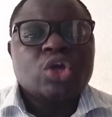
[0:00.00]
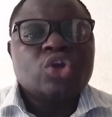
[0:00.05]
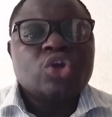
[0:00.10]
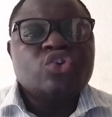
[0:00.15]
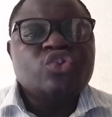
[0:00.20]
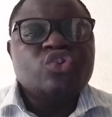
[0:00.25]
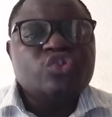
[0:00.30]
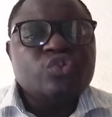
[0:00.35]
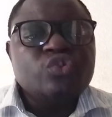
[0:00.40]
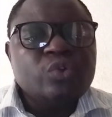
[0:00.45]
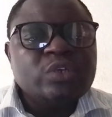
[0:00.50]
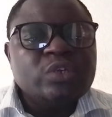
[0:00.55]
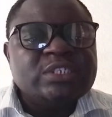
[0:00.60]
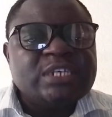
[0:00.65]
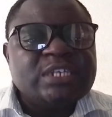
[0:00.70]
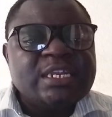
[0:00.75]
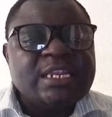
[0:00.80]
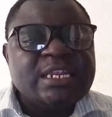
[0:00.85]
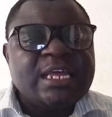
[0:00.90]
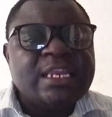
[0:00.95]

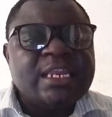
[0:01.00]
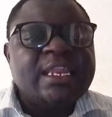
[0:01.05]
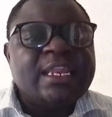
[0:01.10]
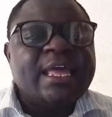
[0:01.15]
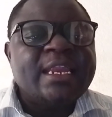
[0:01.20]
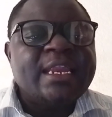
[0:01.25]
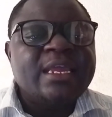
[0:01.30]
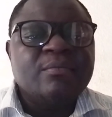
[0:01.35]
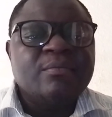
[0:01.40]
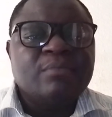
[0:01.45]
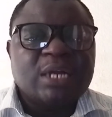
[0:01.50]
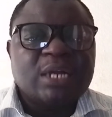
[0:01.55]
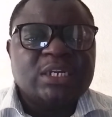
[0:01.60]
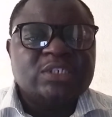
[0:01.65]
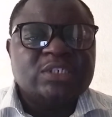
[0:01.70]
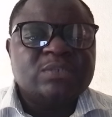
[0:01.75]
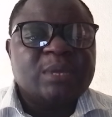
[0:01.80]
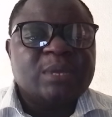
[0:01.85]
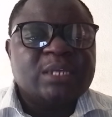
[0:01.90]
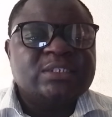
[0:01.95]
Using learning
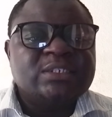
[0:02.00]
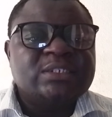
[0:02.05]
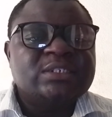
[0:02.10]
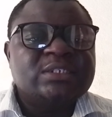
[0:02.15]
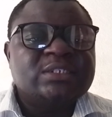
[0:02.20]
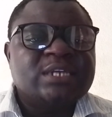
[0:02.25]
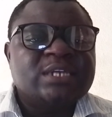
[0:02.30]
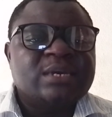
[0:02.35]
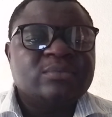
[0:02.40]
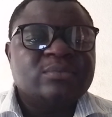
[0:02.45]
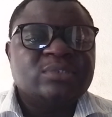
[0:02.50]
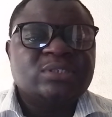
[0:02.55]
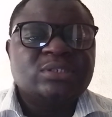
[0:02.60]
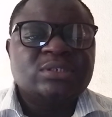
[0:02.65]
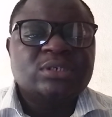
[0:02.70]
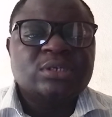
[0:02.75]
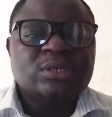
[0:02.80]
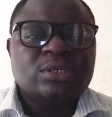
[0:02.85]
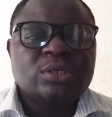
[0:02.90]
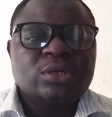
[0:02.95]
management
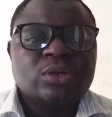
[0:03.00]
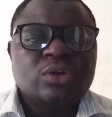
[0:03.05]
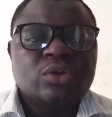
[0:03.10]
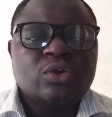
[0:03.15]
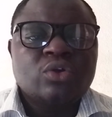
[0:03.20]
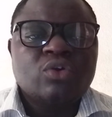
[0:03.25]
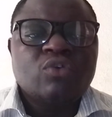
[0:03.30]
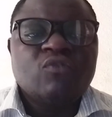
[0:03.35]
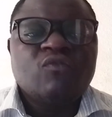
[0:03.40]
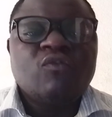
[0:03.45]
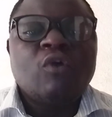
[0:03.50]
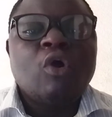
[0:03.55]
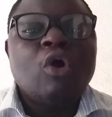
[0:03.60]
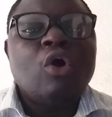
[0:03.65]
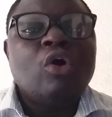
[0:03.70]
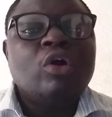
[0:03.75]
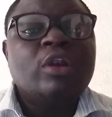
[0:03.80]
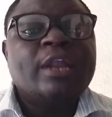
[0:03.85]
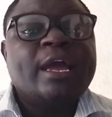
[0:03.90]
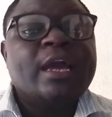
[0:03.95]
systems for
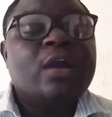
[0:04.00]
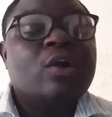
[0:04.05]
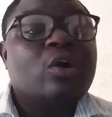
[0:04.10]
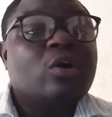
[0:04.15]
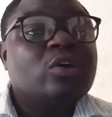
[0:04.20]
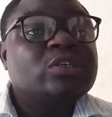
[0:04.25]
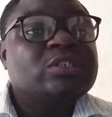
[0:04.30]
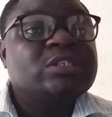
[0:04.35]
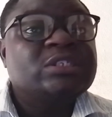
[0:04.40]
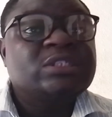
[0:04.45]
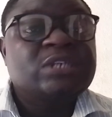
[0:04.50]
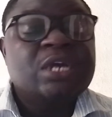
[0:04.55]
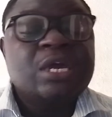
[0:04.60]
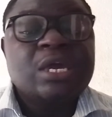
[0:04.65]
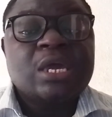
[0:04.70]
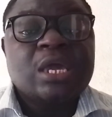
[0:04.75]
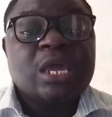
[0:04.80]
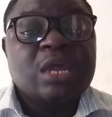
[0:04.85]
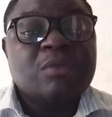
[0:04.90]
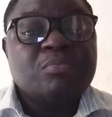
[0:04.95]
online courses
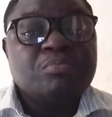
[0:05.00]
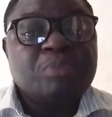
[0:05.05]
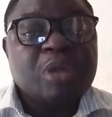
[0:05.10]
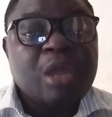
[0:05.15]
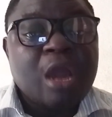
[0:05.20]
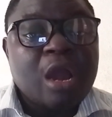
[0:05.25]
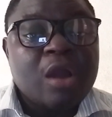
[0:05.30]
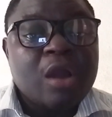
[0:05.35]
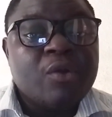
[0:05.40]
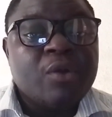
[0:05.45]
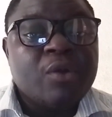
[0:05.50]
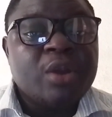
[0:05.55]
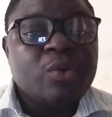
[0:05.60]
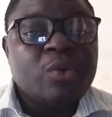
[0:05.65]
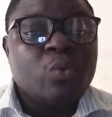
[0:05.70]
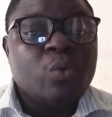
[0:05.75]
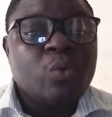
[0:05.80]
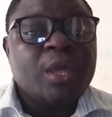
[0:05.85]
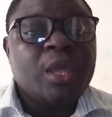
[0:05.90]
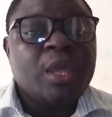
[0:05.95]
can be a
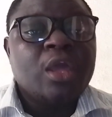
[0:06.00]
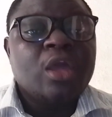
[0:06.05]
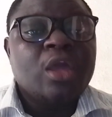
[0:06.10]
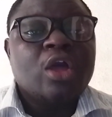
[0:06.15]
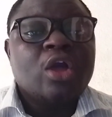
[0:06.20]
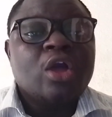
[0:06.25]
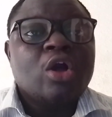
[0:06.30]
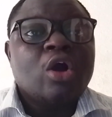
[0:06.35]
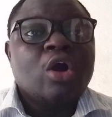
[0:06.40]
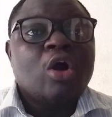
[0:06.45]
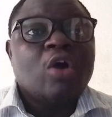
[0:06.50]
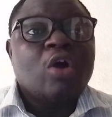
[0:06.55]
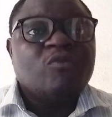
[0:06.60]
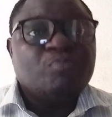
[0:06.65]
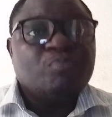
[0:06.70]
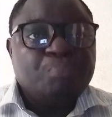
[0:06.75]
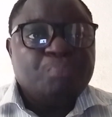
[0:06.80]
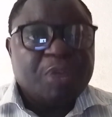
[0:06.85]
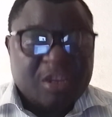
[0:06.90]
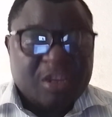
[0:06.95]
great way
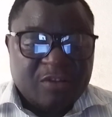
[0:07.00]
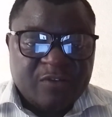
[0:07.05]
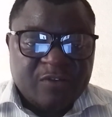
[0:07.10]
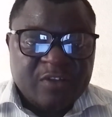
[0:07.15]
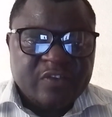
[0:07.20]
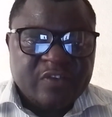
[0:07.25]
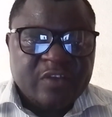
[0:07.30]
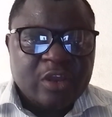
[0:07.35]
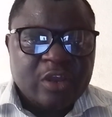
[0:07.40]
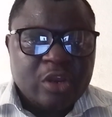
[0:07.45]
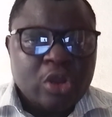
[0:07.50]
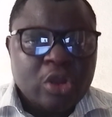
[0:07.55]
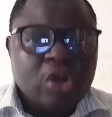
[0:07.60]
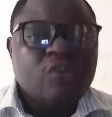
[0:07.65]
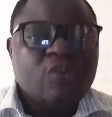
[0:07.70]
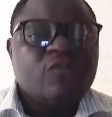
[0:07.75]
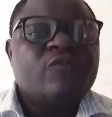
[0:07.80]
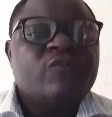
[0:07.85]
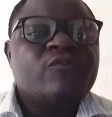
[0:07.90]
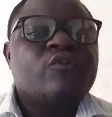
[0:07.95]
of benefiting
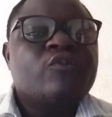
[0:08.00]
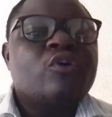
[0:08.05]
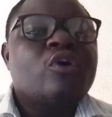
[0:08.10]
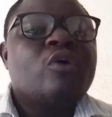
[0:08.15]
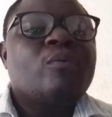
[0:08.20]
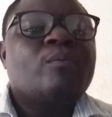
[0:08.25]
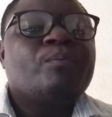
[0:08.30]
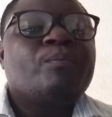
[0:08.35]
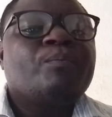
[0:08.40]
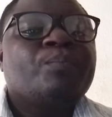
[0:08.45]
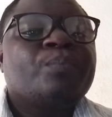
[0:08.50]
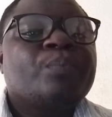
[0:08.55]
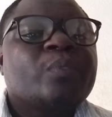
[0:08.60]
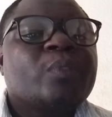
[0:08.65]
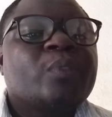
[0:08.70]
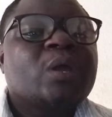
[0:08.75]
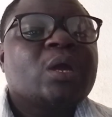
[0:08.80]
from